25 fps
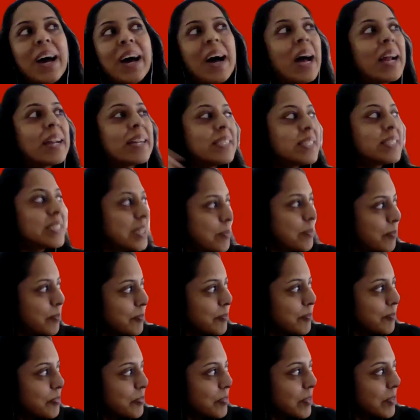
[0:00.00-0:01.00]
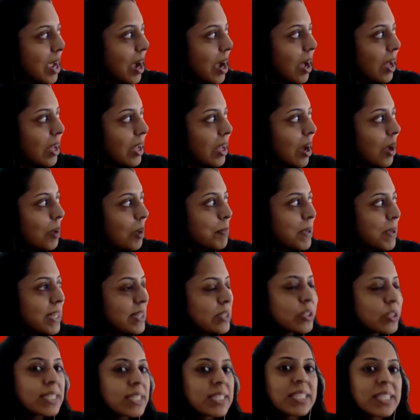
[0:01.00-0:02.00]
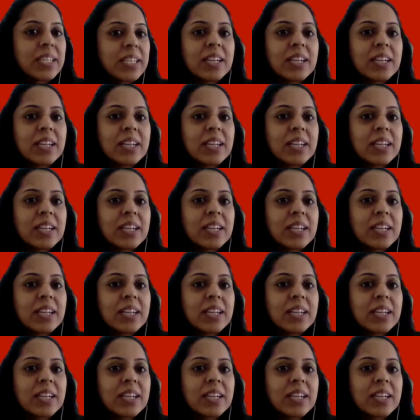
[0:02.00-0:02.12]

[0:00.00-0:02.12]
and I'd be interested.